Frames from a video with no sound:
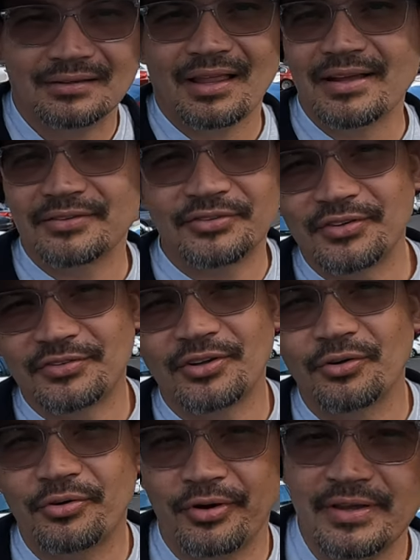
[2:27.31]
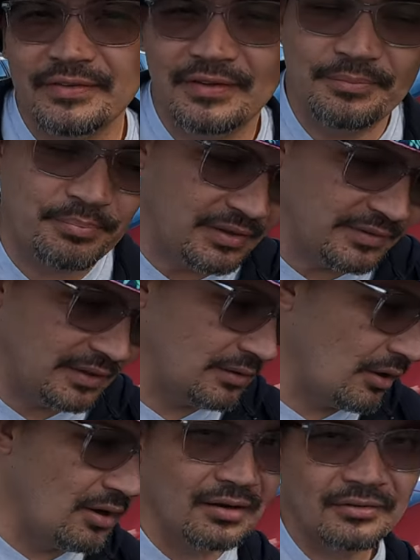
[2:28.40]
Lines are just so crazy, busy,
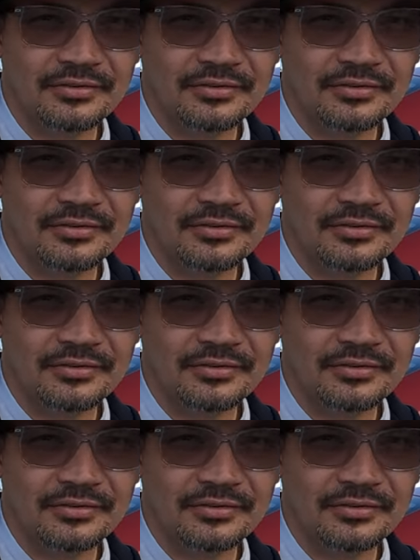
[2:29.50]
long,